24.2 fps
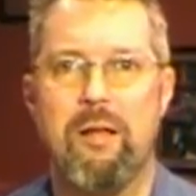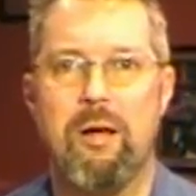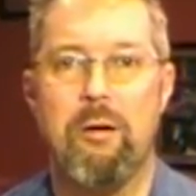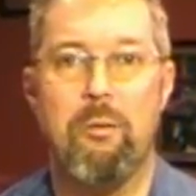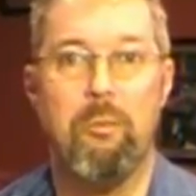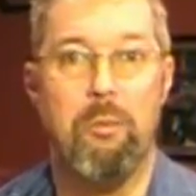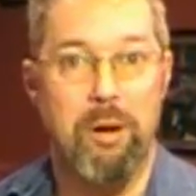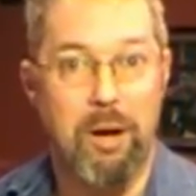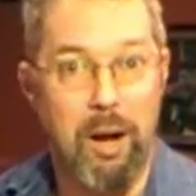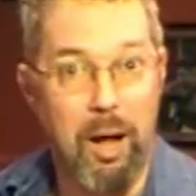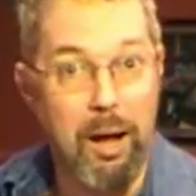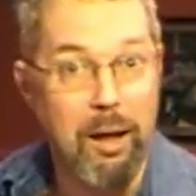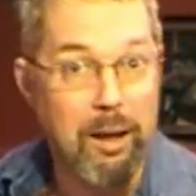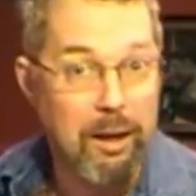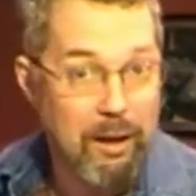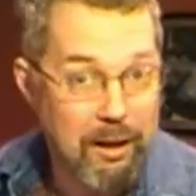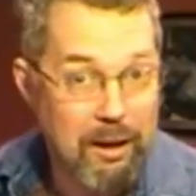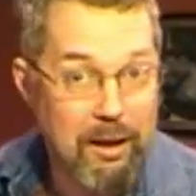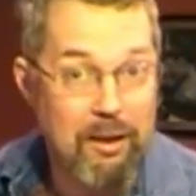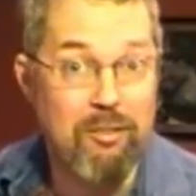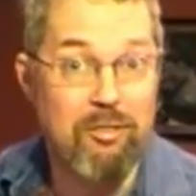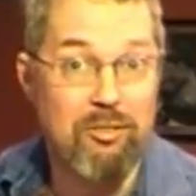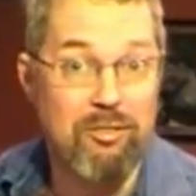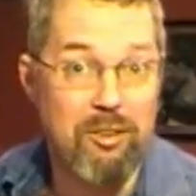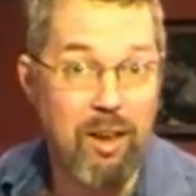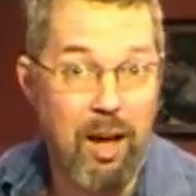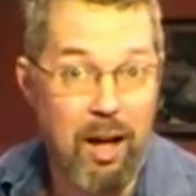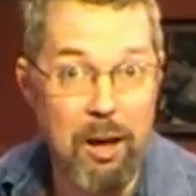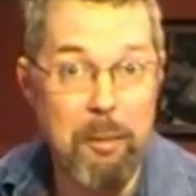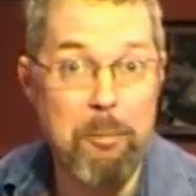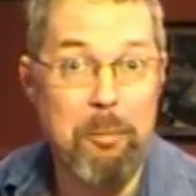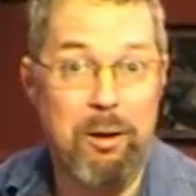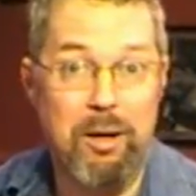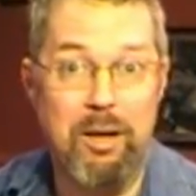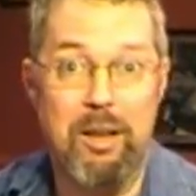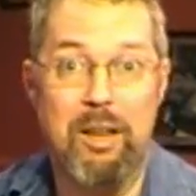at least
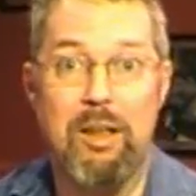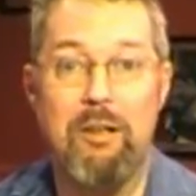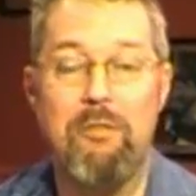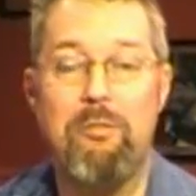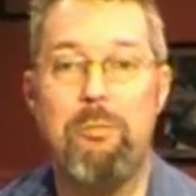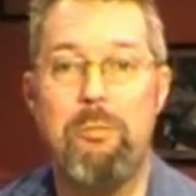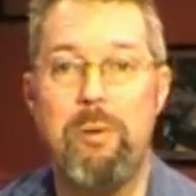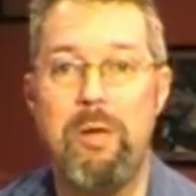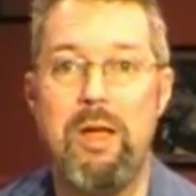I believe,